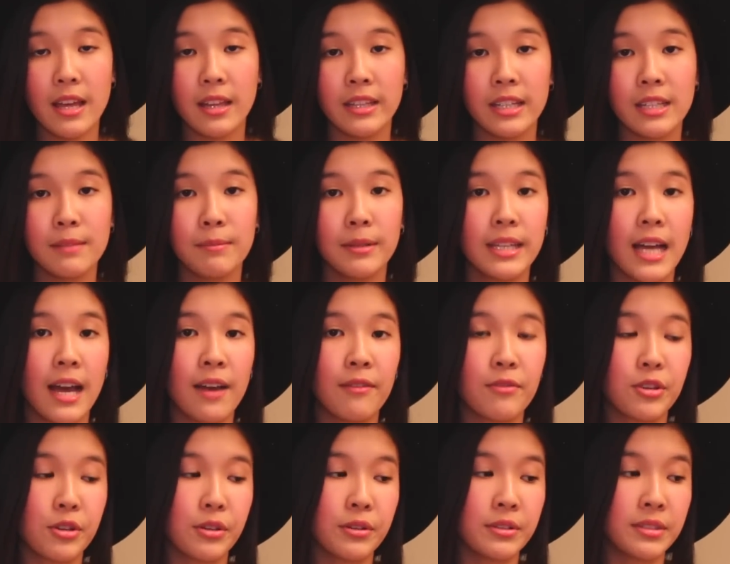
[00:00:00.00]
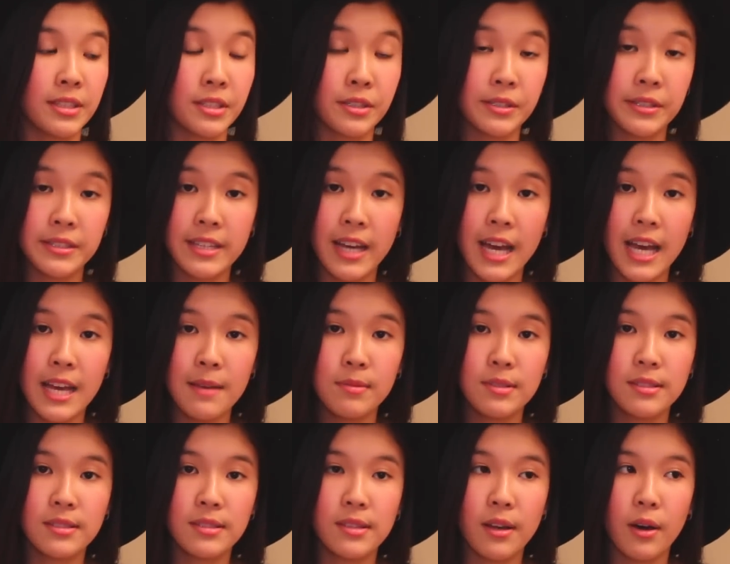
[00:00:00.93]
a little bit after dinner
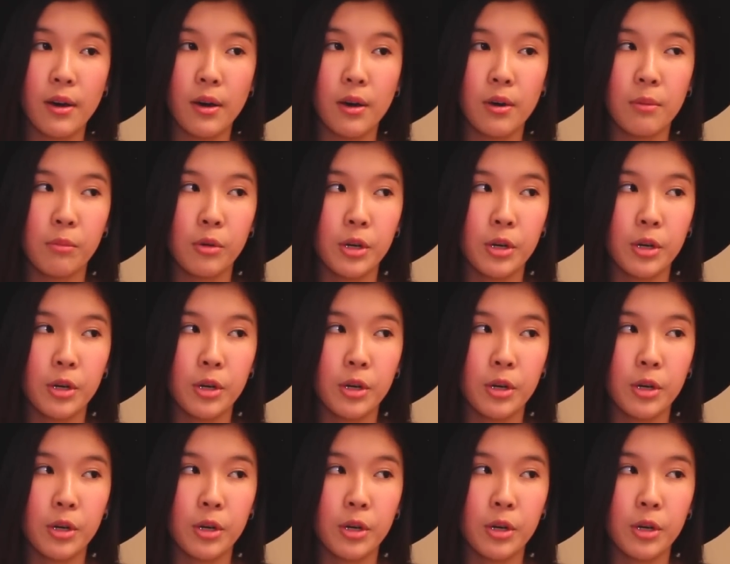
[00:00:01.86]
time, so